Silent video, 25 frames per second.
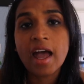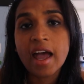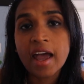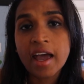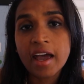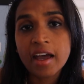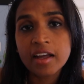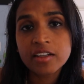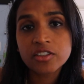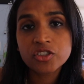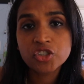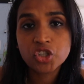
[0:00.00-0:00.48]

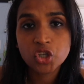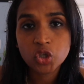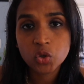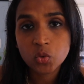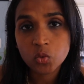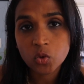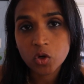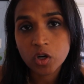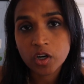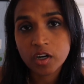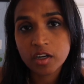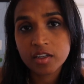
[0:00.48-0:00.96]
and
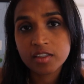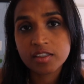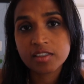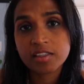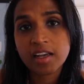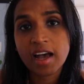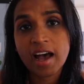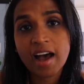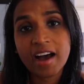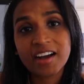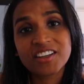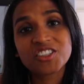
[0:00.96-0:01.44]
towards
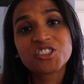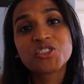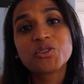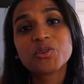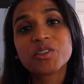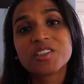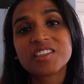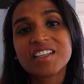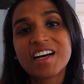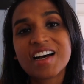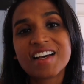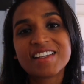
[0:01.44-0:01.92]

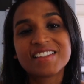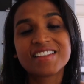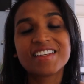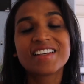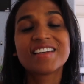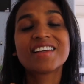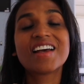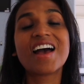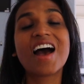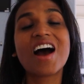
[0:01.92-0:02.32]
actualizing